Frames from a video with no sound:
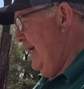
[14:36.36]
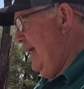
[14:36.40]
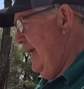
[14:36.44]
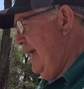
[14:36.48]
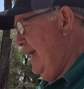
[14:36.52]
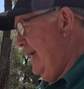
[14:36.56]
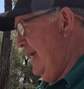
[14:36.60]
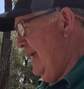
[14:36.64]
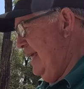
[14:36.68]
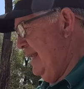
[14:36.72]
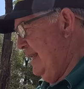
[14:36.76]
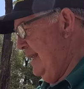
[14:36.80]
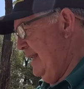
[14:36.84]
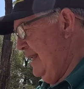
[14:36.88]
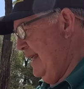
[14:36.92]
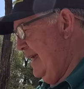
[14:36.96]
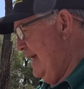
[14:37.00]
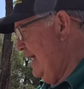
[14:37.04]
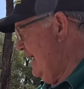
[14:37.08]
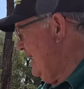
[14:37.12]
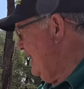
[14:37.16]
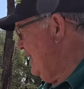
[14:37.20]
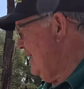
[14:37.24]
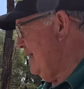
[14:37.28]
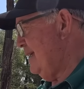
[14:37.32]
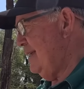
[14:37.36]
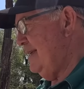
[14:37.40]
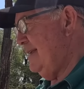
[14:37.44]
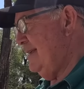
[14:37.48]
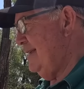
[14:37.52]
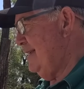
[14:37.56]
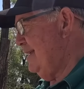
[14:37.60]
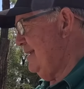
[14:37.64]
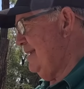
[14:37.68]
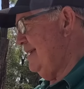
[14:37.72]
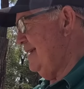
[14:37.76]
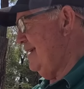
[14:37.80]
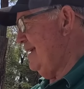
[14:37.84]
And
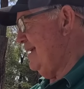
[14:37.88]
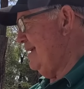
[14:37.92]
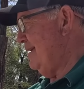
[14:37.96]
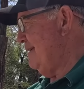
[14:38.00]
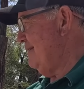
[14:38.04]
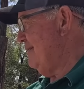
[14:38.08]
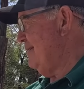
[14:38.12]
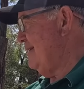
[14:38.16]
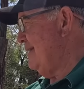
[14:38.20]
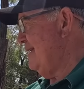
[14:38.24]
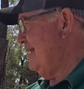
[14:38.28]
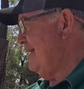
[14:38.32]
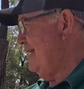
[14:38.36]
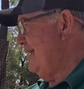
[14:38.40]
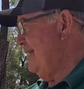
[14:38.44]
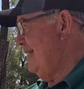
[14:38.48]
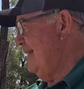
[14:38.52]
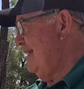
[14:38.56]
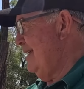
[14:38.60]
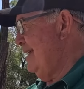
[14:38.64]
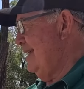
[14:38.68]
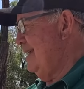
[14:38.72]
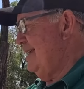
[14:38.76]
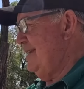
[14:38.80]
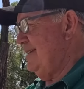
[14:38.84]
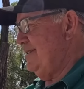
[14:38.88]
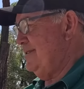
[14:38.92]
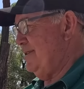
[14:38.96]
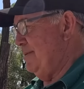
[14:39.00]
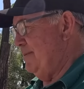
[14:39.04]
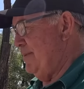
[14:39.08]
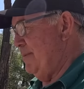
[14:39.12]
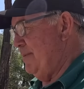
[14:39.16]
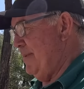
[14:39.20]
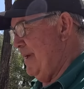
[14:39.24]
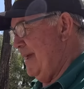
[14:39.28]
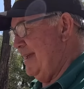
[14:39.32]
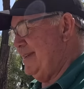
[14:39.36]
yeah, some
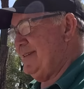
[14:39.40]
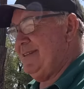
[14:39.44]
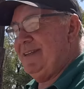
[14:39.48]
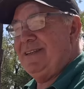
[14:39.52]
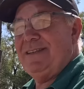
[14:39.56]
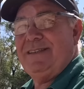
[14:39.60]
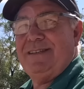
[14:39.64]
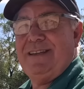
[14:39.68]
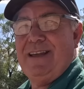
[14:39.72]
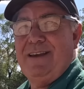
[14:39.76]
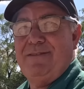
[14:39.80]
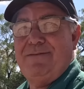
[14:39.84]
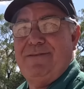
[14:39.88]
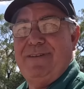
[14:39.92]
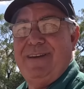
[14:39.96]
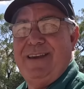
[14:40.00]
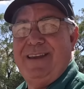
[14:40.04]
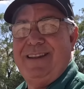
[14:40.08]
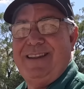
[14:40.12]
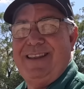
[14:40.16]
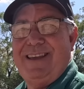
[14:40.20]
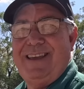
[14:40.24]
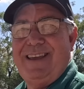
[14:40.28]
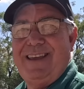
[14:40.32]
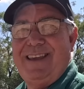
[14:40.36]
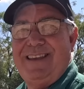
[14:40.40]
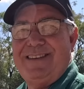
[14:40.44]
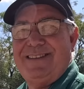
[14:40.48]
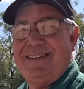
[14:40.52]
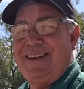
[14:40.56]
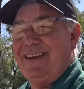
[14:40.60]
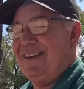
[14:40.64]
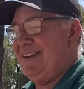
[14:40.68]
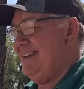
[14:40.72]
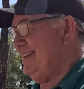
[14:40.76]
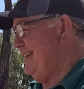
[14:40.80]
amazing stuff out there. So